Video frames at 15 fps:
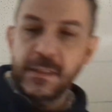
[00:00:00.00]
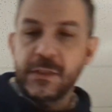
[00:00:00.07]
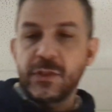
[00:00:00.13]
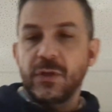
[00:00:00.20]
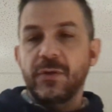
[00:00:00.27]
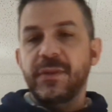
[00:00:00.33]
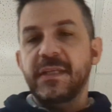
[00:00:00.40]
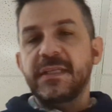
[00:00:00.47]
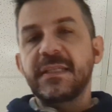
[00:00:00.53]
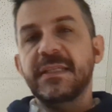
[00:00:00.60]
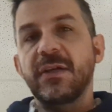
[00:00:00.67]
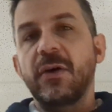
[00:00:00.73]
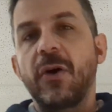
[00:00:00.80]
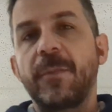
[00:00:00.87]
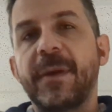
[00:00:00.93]
So this is
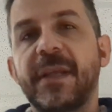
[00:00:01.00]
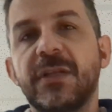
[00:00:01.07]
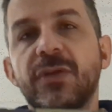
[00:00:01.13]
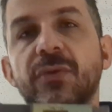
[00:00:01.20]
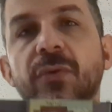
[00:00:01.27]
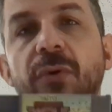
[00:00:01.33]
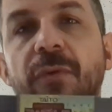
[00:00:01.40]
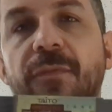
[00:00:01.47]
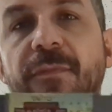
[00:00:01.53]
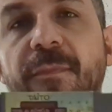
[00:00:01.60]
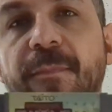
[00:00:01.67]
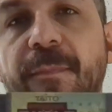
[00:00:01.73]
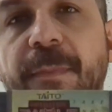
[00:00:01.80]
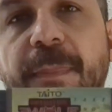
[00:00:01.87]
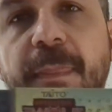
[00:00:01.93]
Operation Wolf,
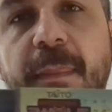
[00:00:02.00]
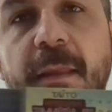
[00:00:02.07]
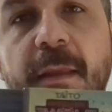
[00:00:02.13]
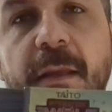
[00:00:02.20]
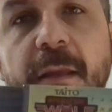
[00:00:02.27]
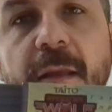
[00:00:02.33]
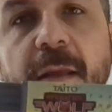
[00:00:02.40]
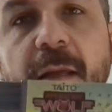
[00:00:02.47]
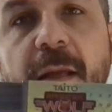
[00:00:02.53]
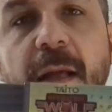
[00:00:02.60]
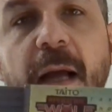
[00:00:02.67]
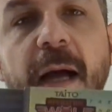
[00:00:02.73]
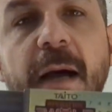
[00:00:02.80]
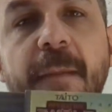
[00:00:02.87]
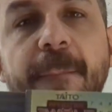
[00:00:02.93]

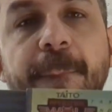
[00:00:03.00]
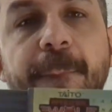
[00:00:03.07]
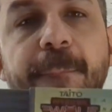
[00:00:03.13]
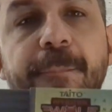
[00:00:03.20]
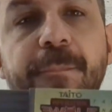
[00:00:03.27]
one